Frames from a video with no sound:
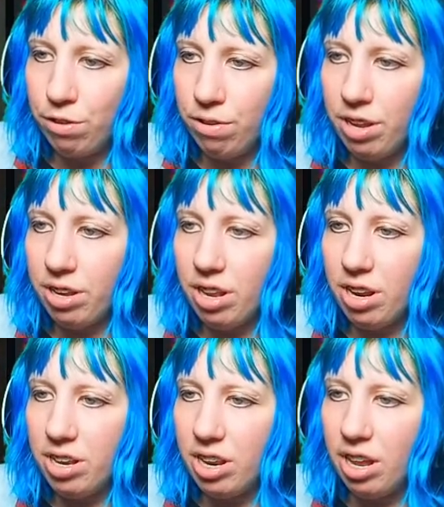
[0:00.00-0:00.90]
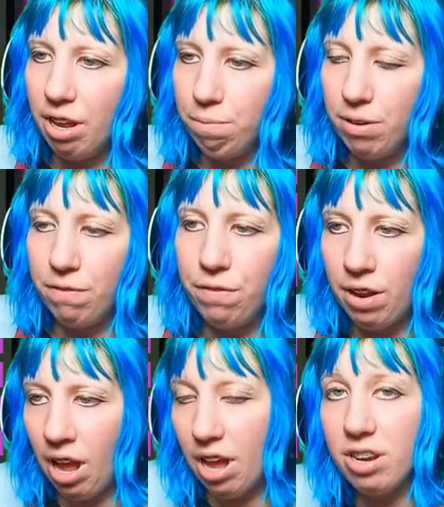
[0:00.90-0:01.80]
you get the idea. With
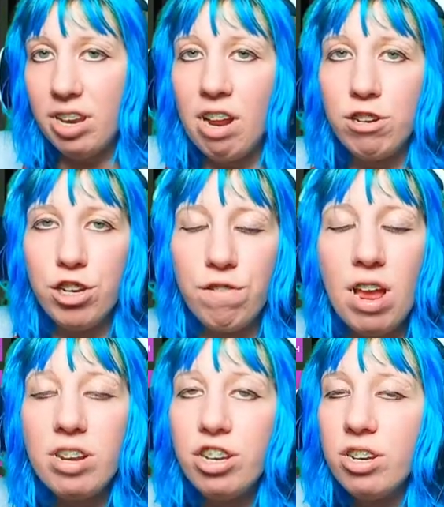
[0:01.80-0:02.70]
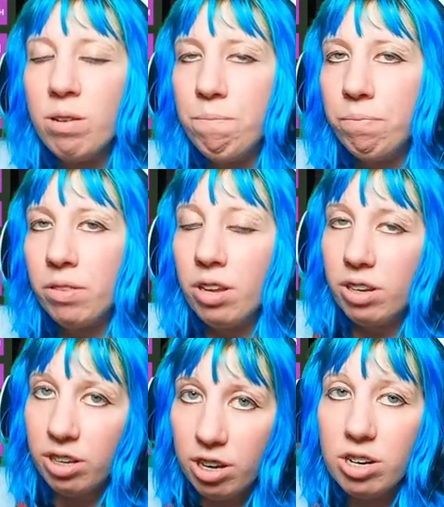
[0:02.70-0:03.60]
hand outstretched,
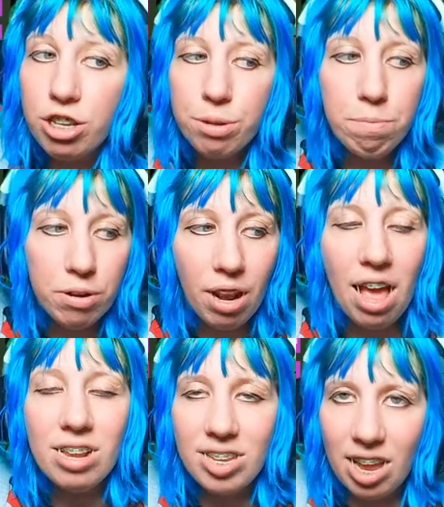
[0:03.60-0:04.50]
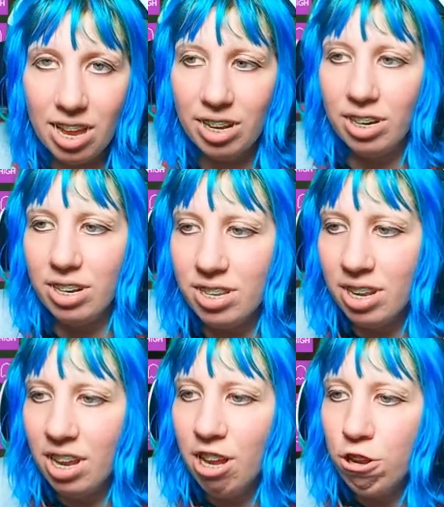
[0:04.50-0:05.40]
they got small ass
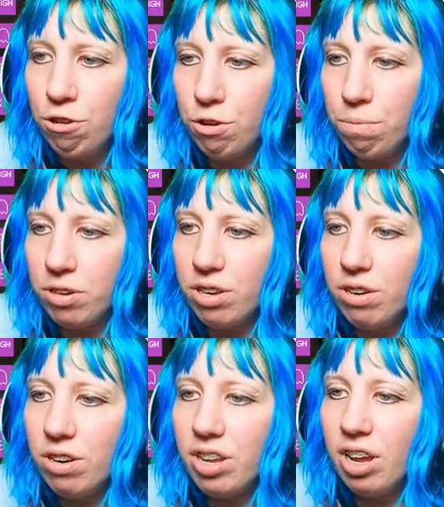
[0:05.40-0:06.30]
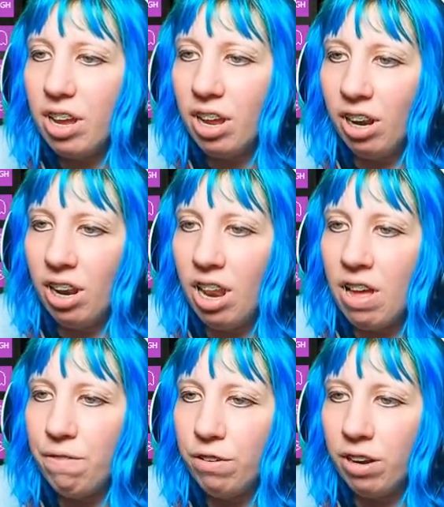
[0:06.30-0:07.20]
hands. You would not get a
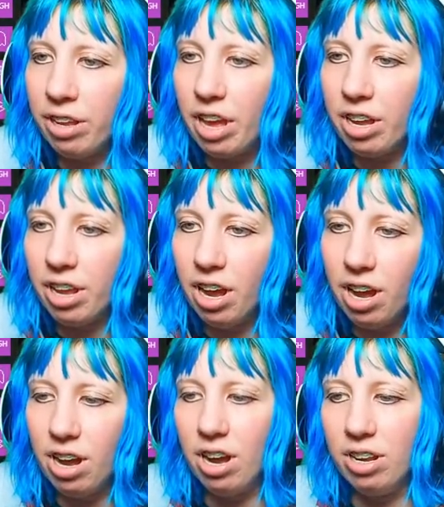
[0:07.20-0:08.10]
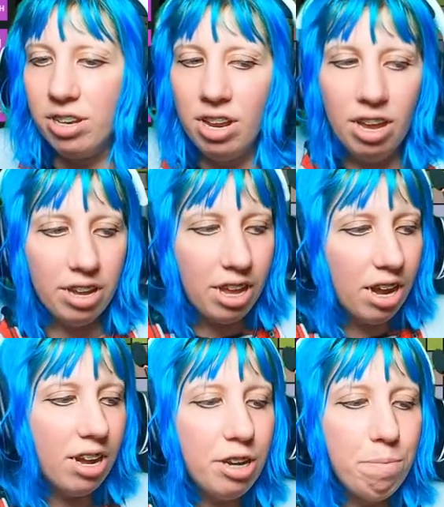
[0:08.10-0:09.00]
level, like a card. A card